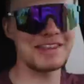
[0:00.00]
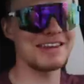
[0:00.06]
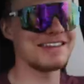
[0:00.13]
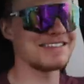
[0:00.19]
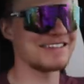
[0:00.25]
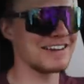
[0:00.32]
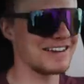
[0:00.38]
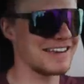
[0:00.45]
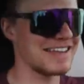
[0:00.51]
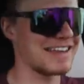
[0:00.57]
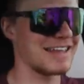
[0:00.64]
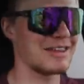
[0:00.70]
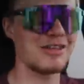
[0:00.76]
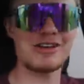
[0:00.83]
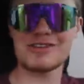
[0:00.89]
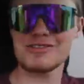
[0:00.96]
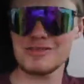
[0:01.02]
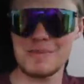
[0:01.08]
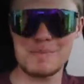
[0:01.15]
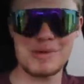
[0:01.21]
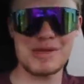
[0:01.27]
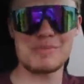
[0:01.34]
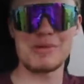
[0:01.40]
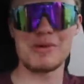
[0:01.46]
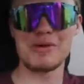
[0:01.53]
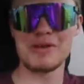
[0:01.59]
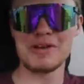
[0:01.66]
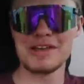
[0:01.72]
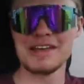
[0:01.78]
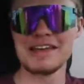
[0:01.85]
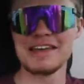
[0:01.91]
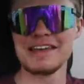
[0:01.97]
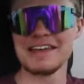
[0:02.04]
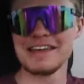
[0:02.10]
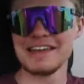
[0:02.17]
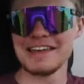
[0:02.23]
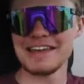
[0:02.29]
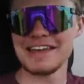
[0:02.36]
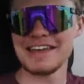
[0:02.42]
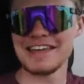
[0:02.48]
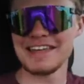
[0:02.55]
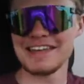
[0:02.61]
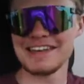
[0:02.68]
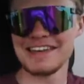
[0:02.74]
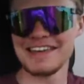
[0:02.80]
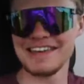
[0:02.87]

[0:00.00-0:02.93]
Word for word: then you started getting looks from people. And,